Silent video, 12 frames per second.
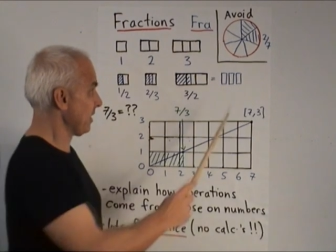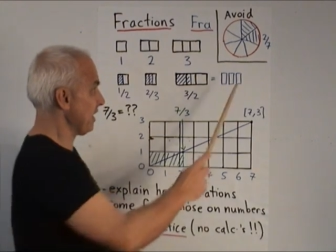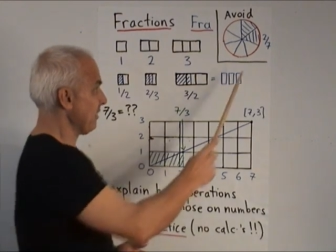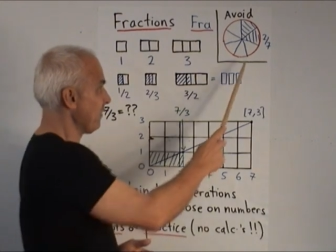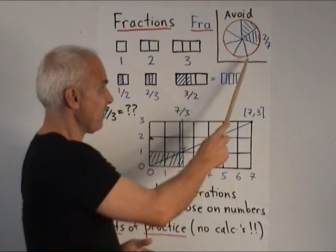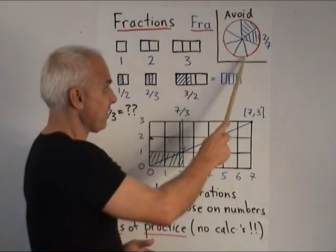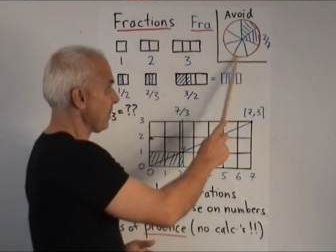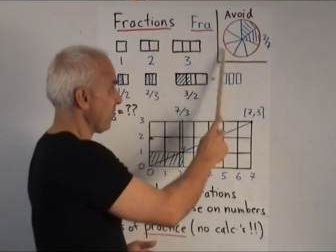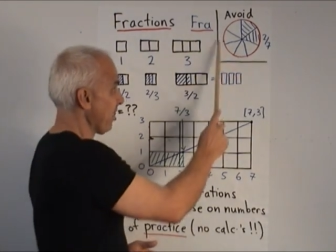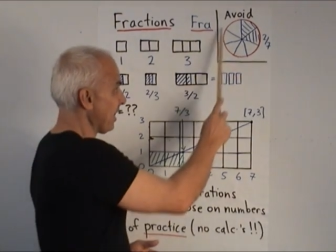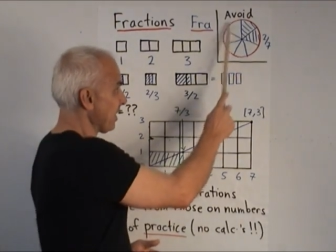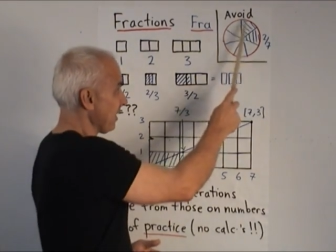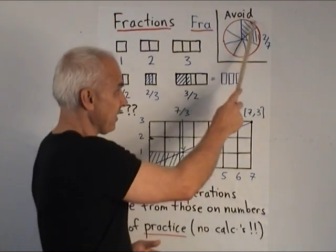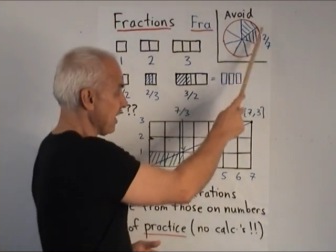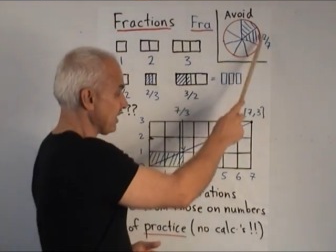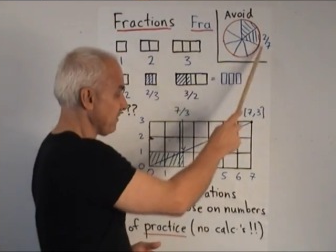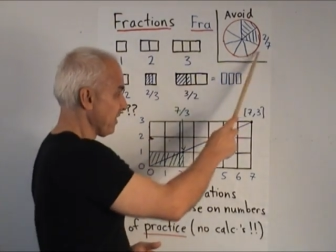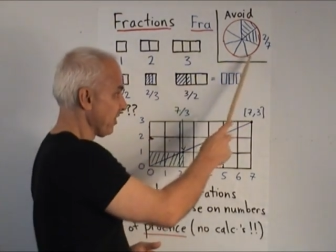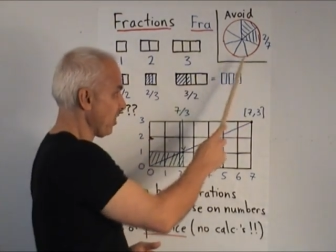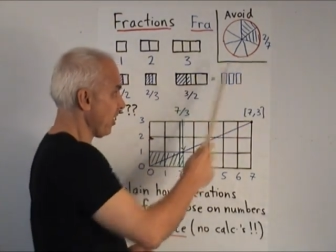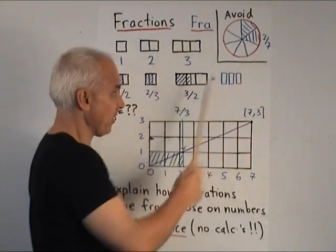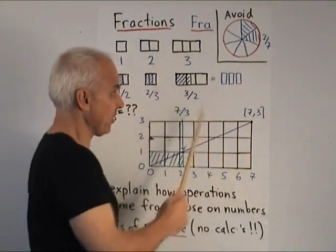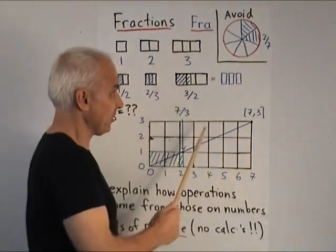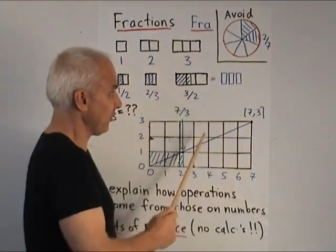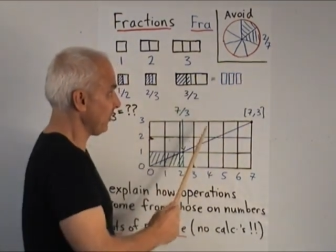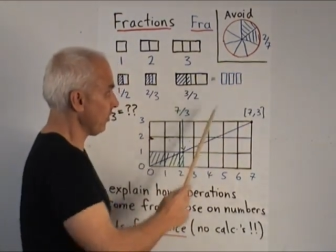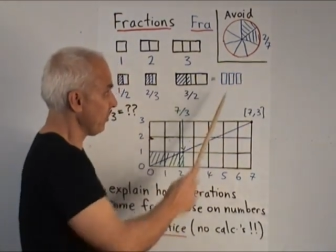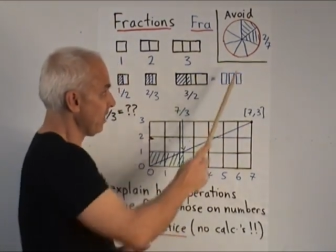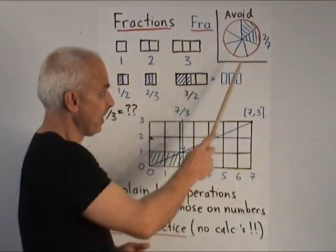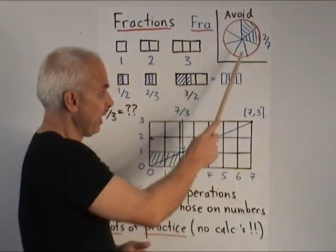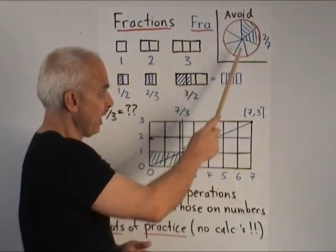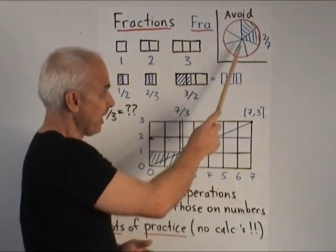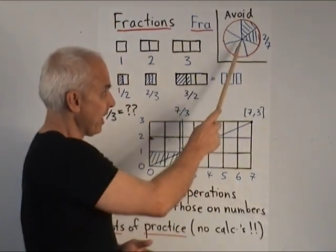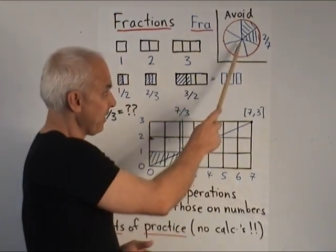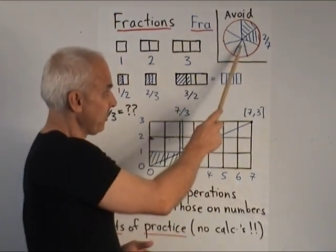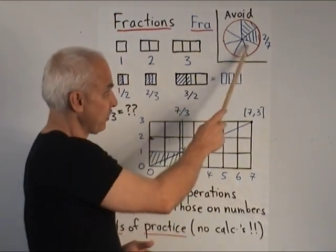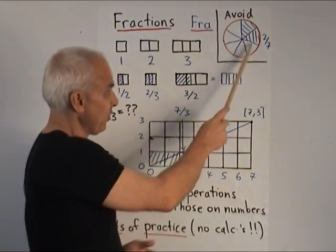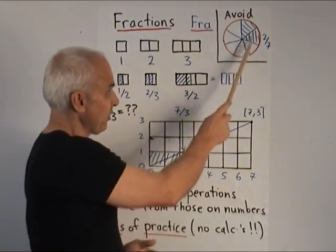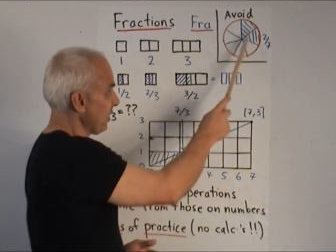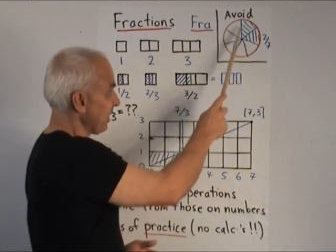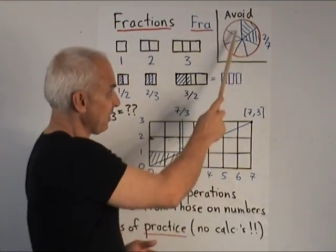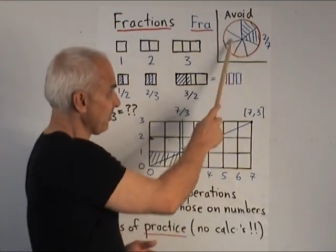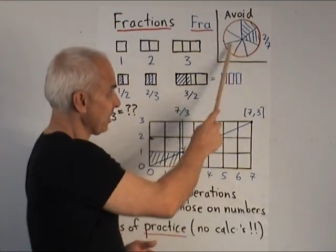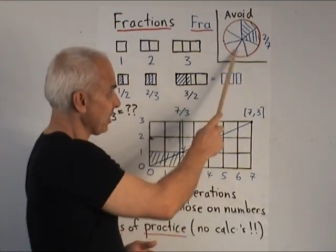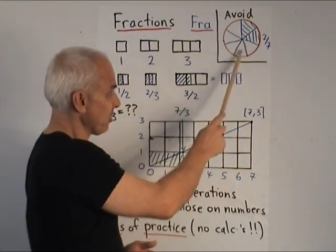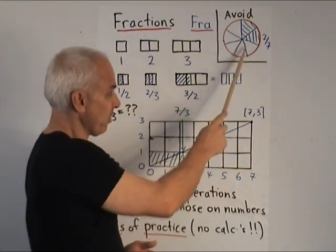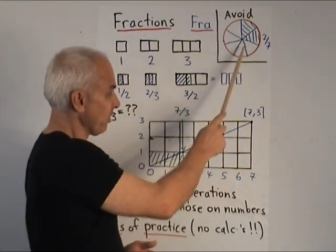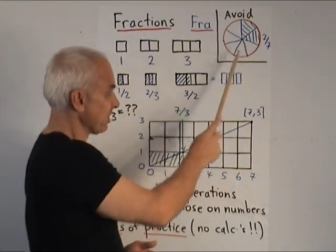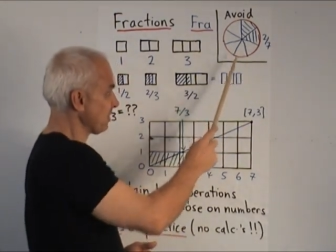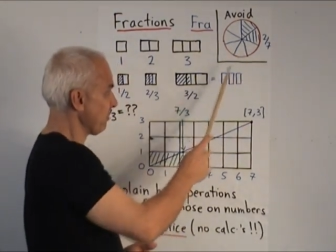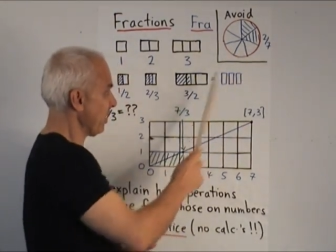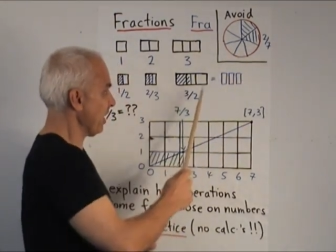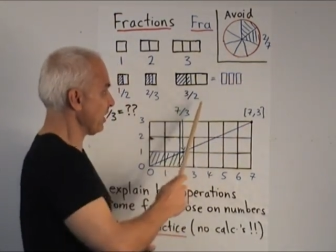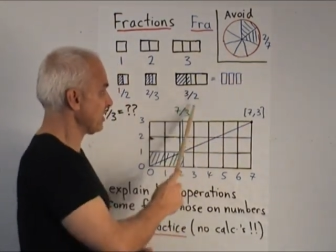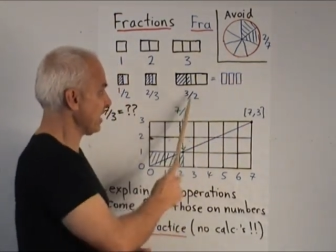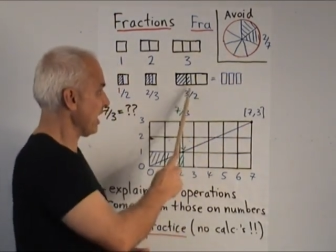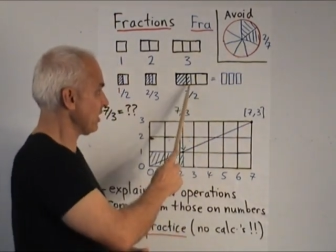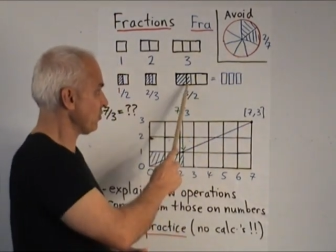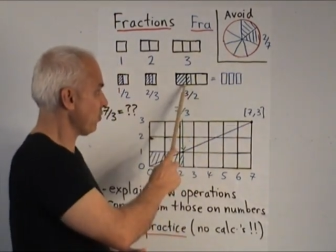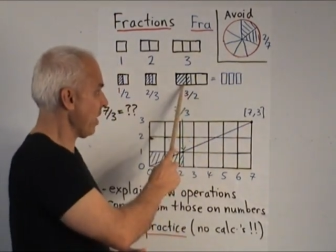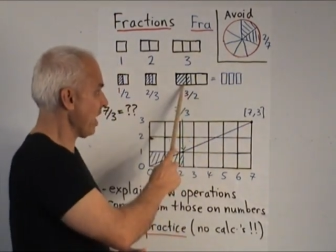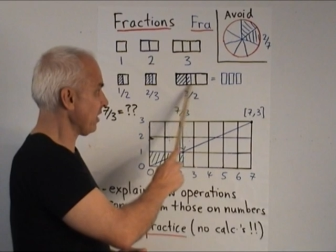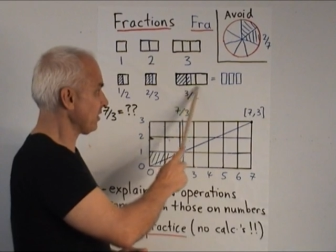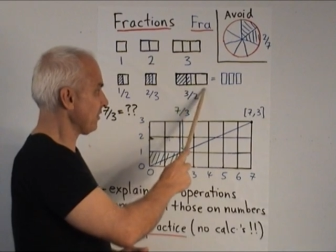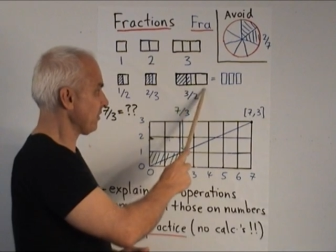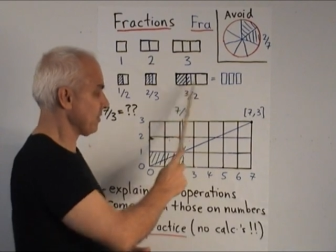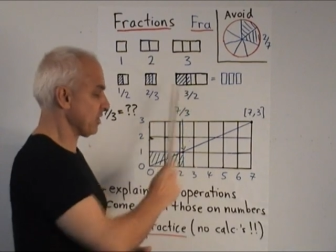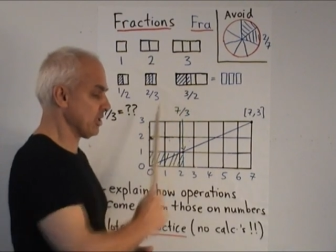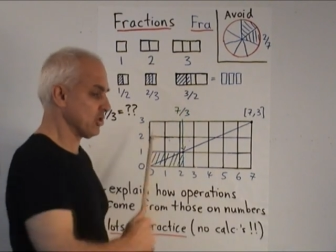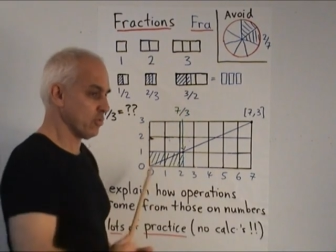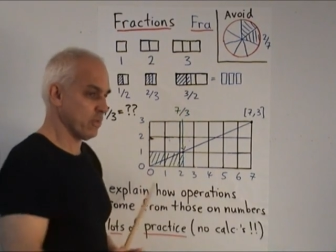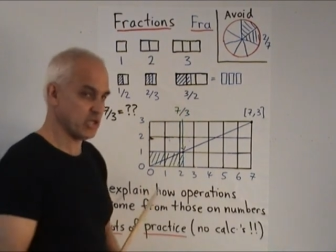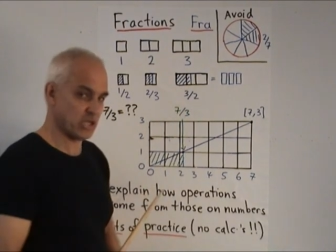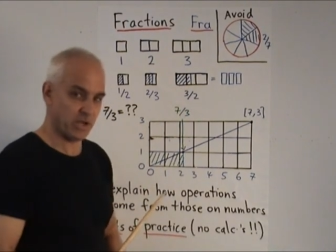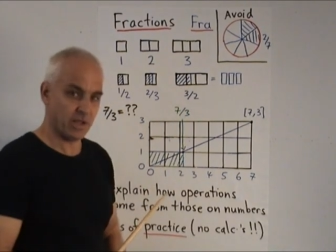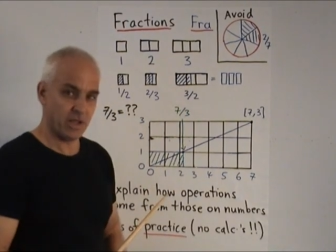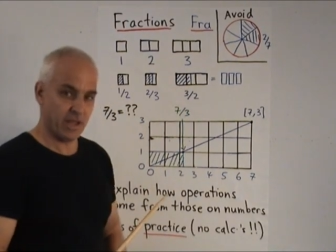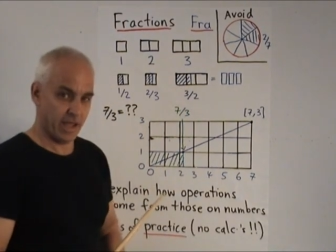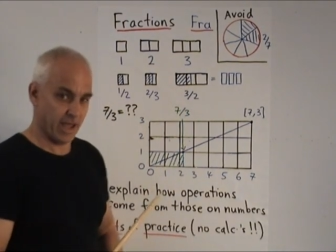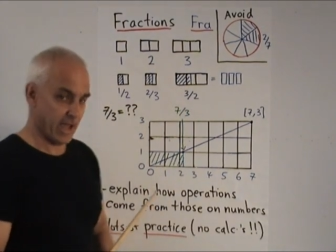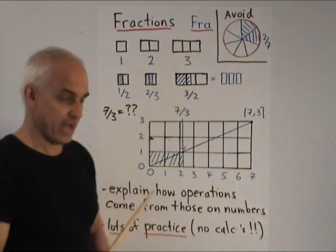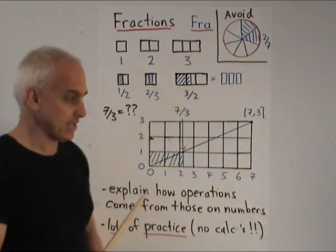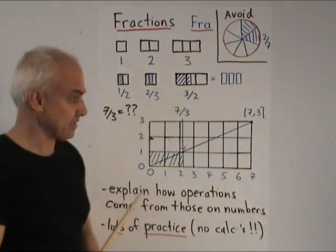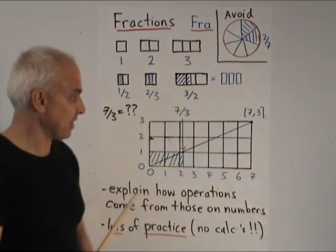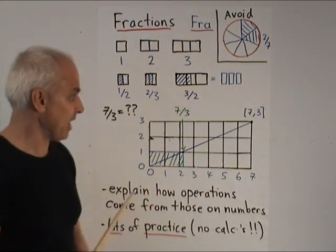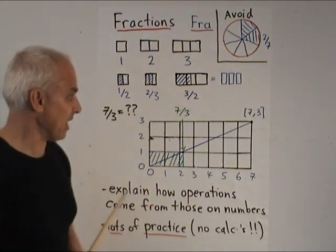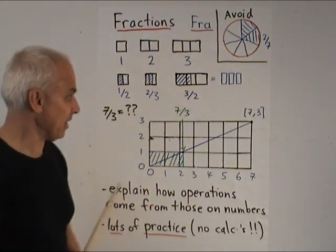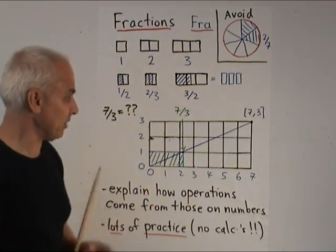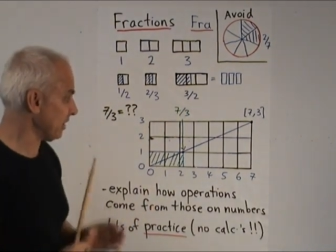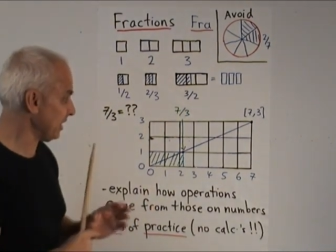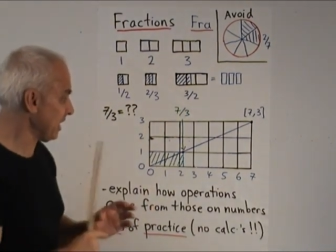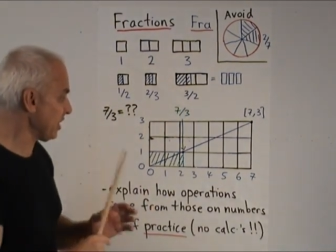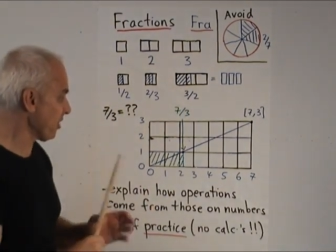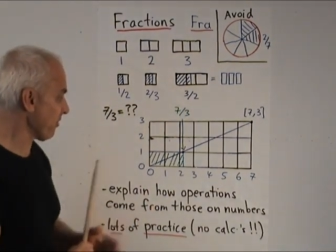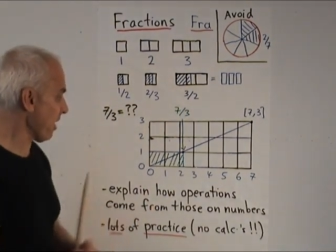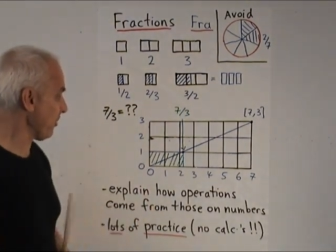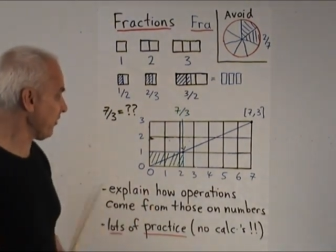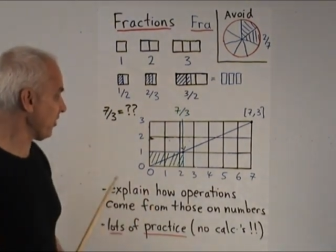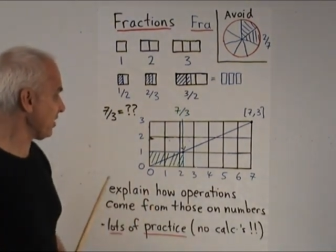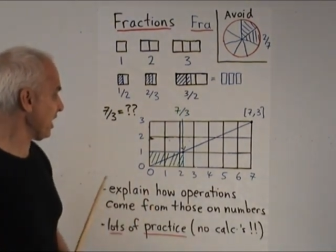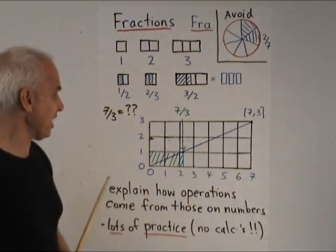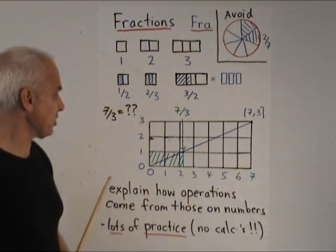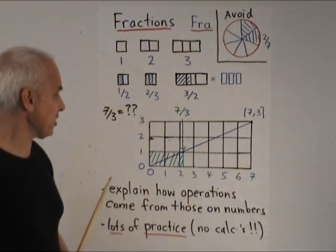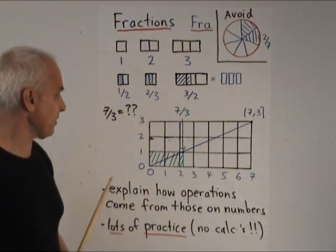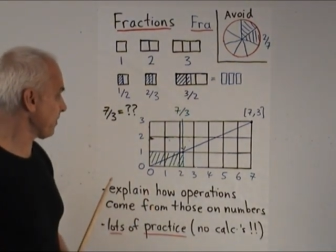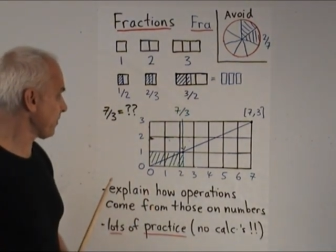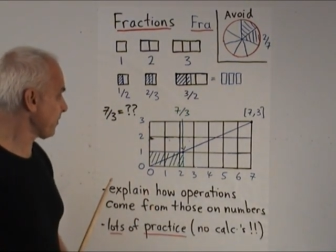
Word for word: Even theoretically, that's a very hard thing to do, and I don't think it really corresponds as well to intuition as a linear representation.